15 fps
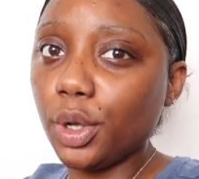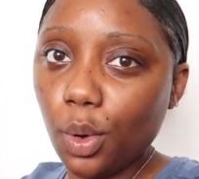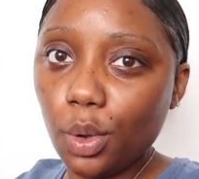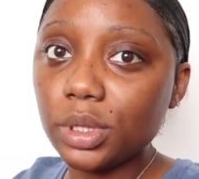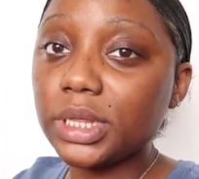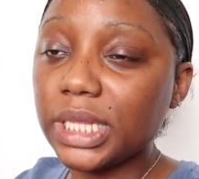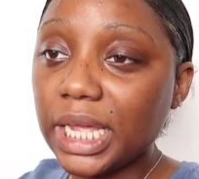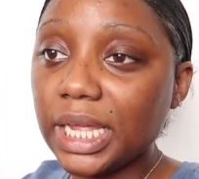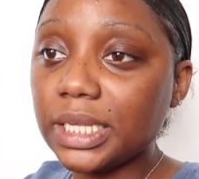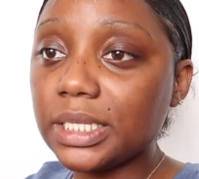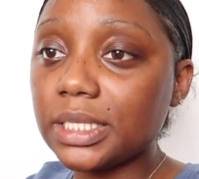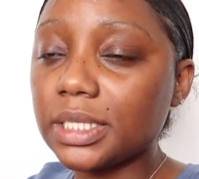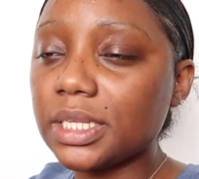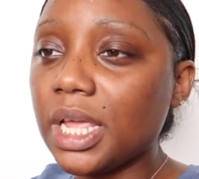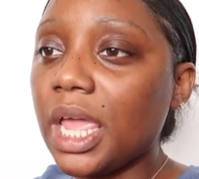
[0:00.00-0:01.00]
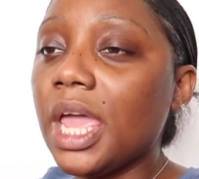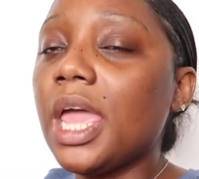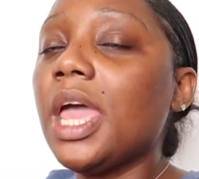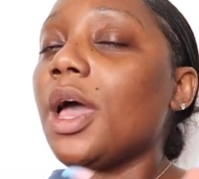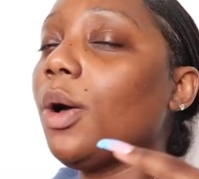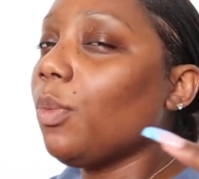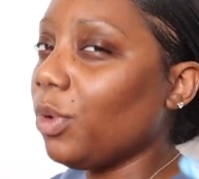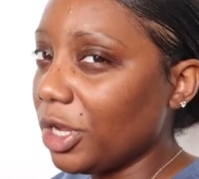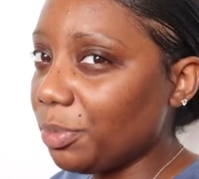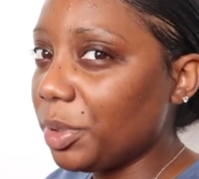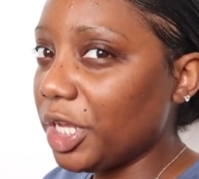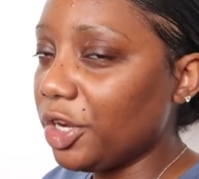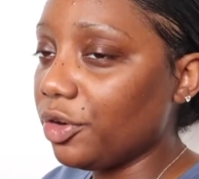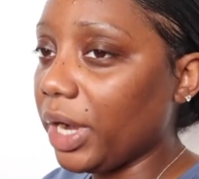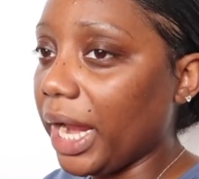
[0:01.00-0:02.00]
hold things would
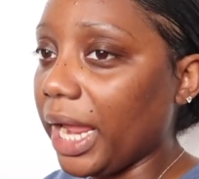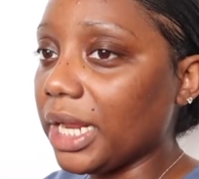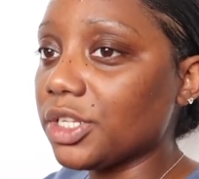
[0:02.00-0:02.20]
be great